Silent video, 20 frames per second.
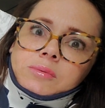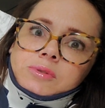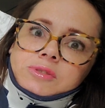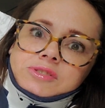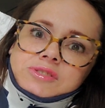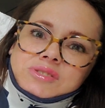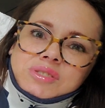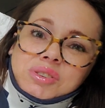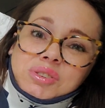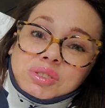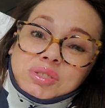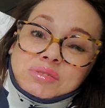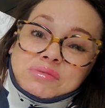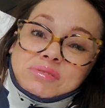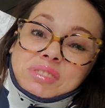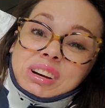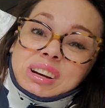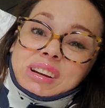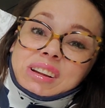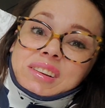which is hard to
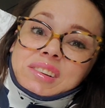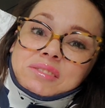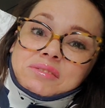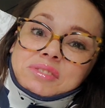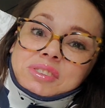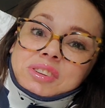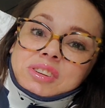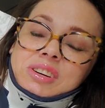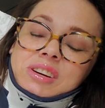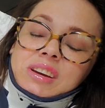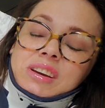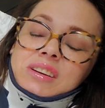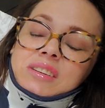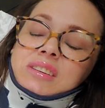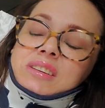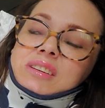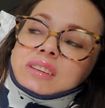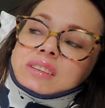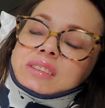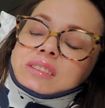find, I feel like.
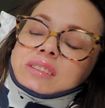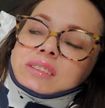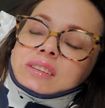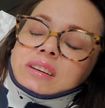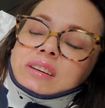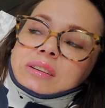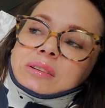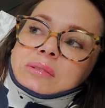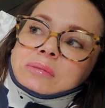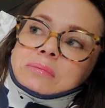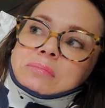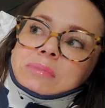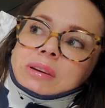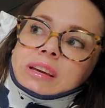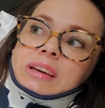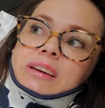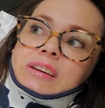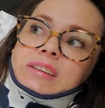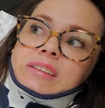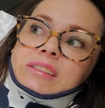Um,
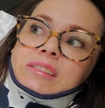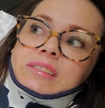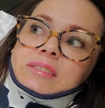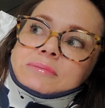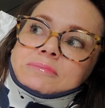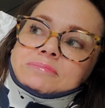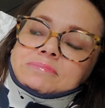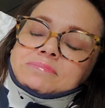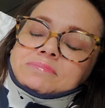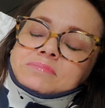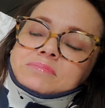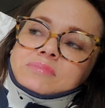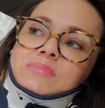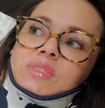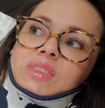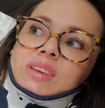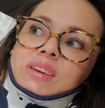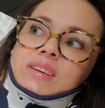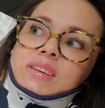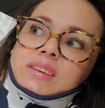and
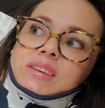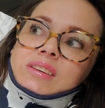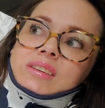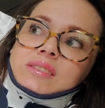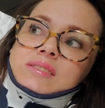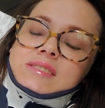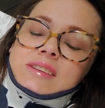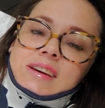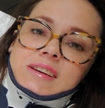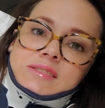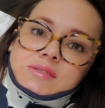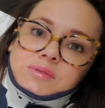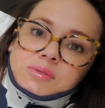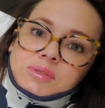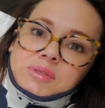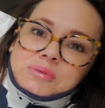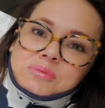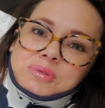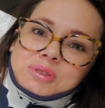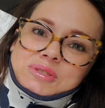he takes
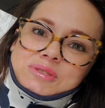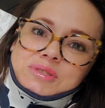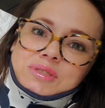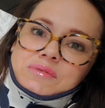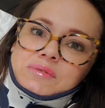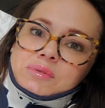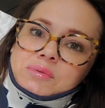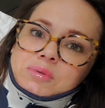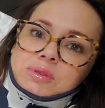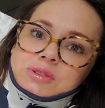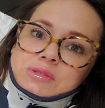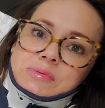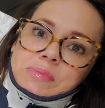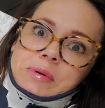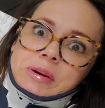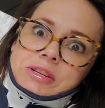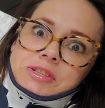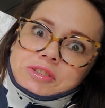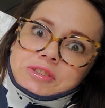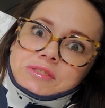on the worst of the worst
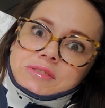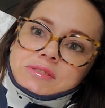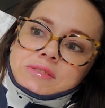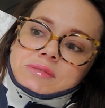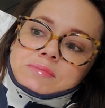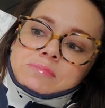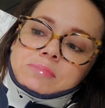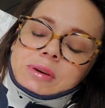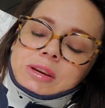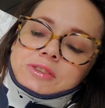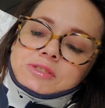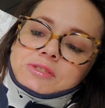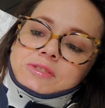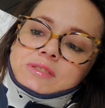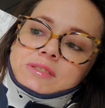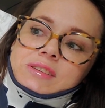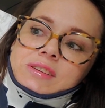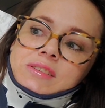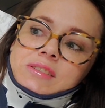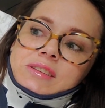patients,
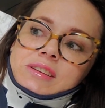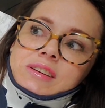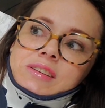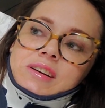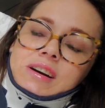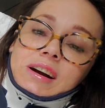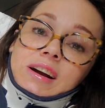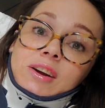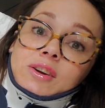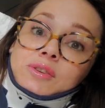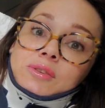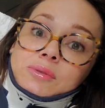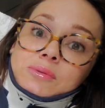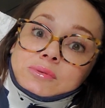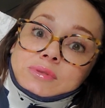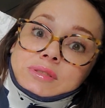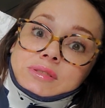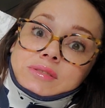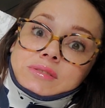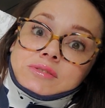patients that need higher
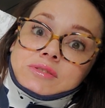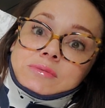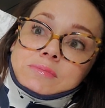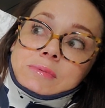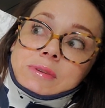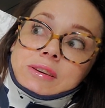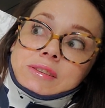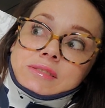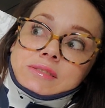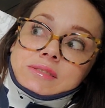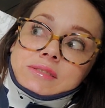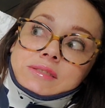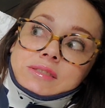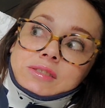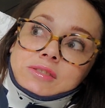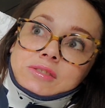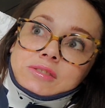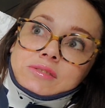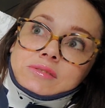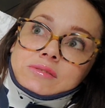dosage because
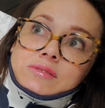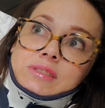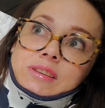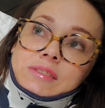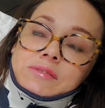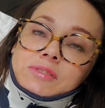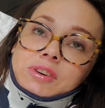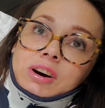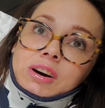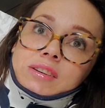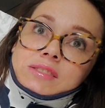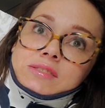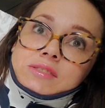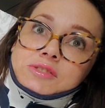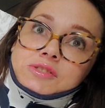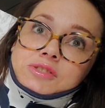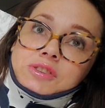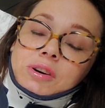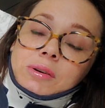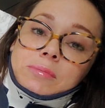they're, they've got
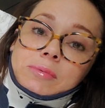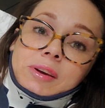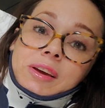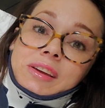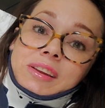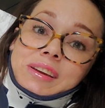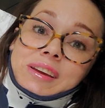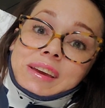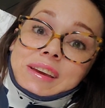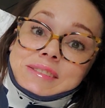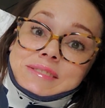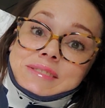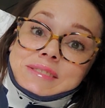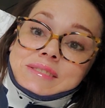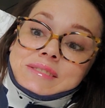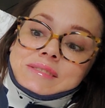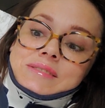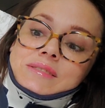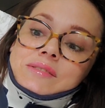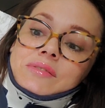such complicated
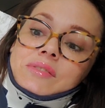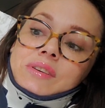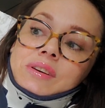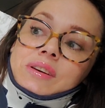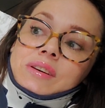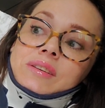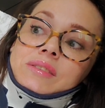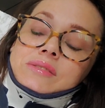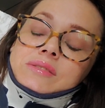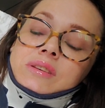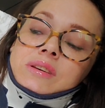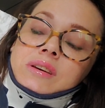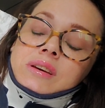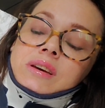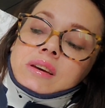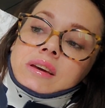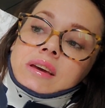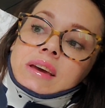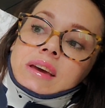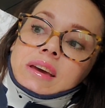cases and things.
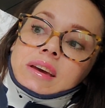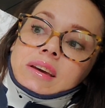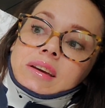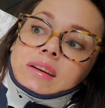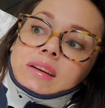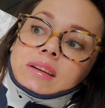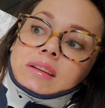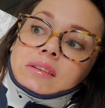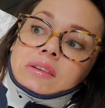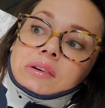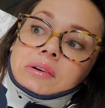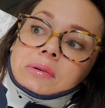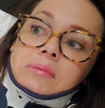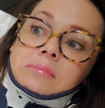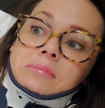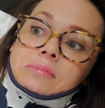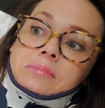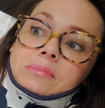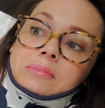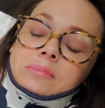And
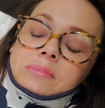um,